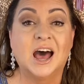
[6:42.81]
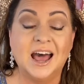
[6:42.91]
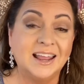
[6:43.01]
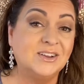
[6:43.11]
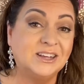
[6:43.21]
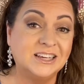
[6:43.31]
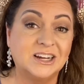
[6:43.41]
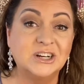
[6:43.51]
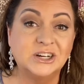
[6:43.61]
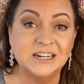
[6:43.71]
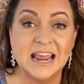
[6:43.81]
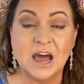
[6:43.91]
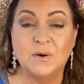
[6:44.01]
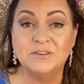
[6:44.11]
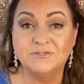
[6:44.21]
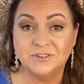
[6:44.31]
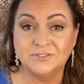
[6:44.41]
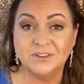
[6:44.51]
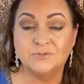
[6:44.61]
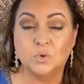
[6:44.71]
I look younger now at
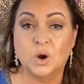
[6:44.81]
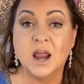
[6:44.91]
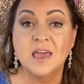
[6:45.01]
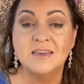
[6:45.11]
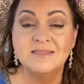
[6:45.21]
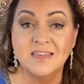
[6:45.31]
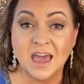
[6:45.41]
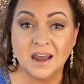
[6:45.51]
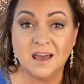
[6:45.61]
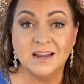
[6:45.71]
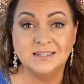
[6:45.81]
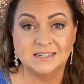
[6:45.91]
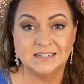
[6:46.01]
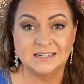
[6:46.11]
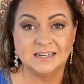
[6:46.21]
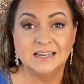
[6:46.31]
54 than I did